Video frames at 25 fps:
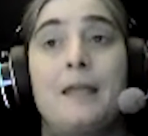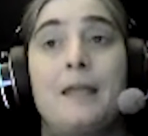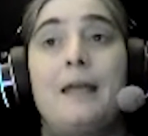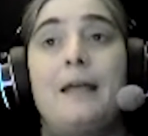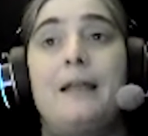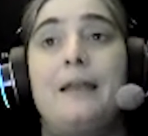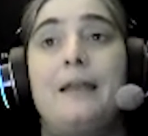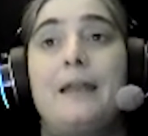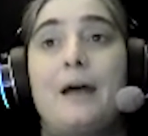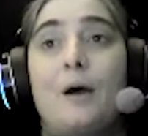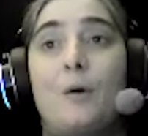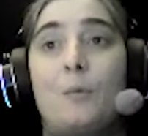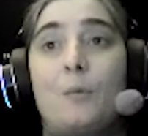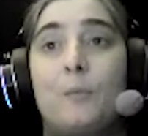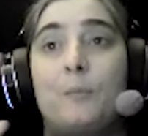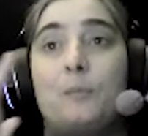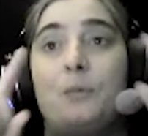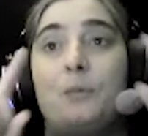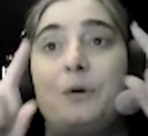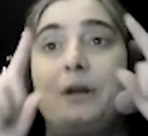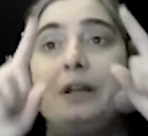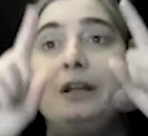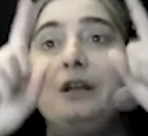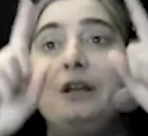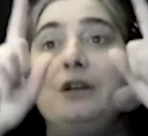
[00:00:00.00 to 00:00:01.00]
And now
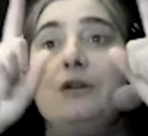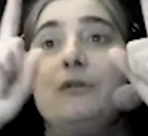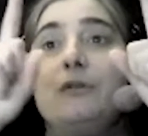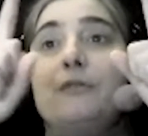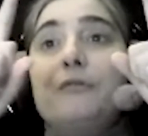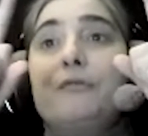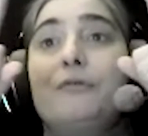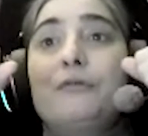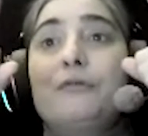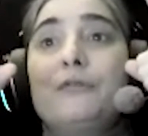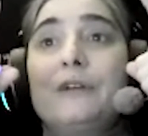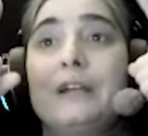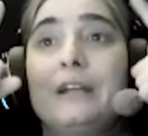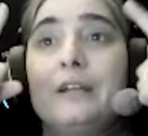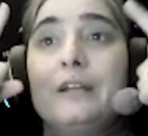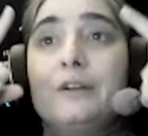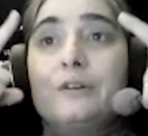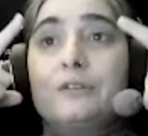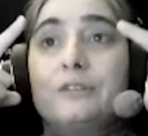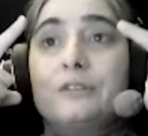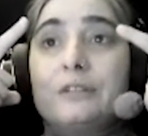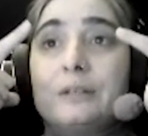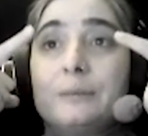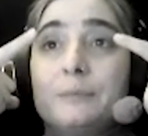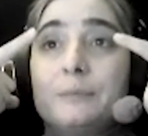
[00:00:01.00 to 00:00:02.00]
bring your
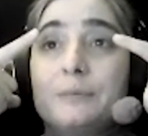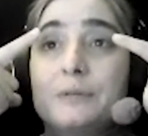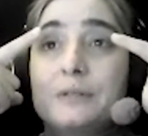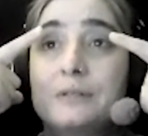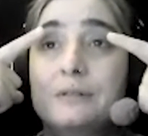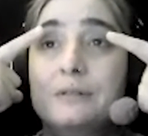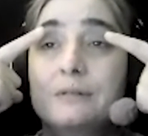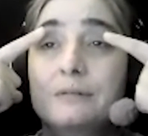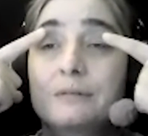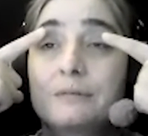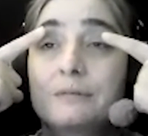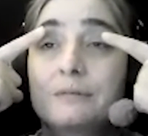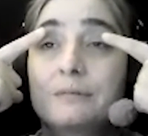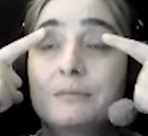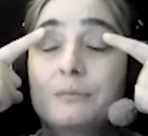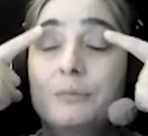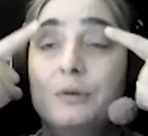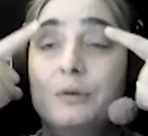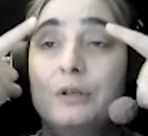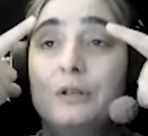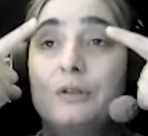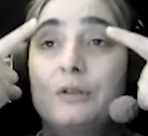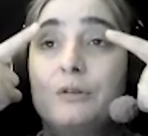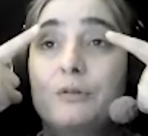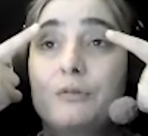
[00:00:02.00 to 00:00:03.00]
fingers
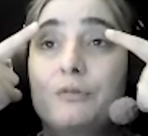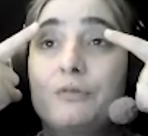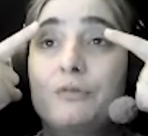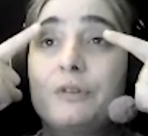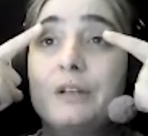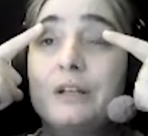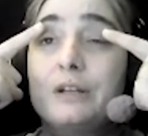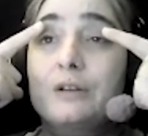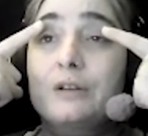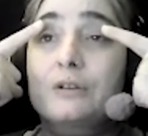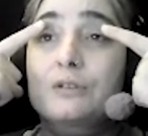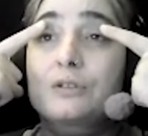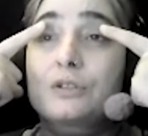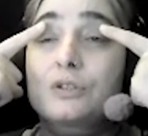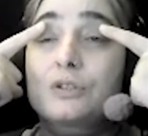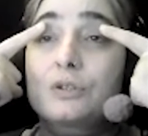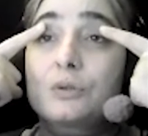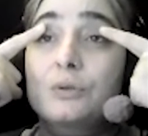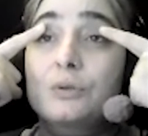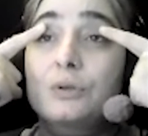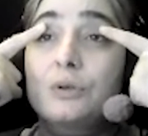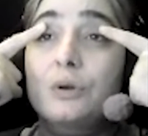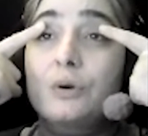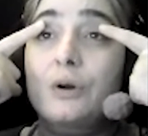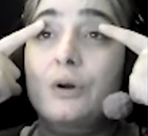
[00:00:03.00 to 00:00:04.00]

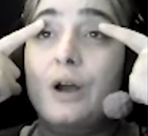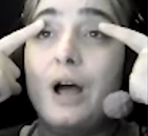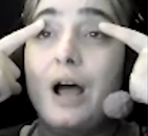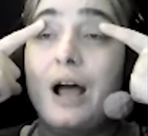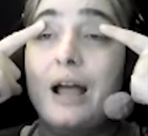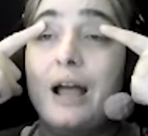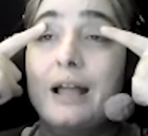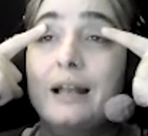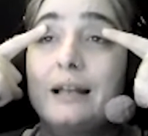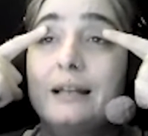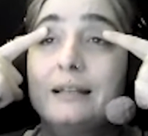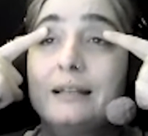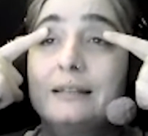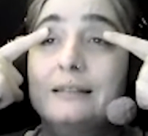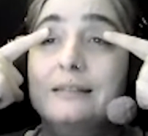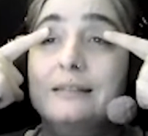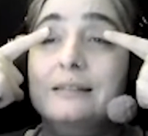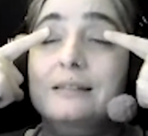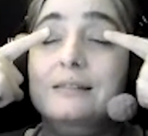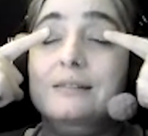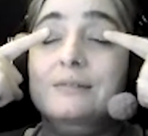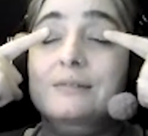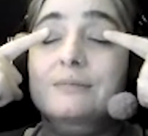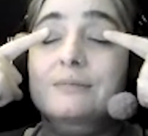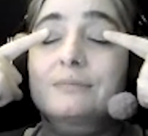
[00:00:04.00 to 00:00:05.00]
to your
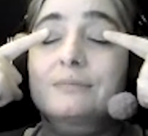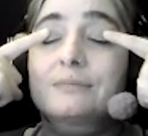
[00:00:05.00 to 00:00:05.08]
eyelids.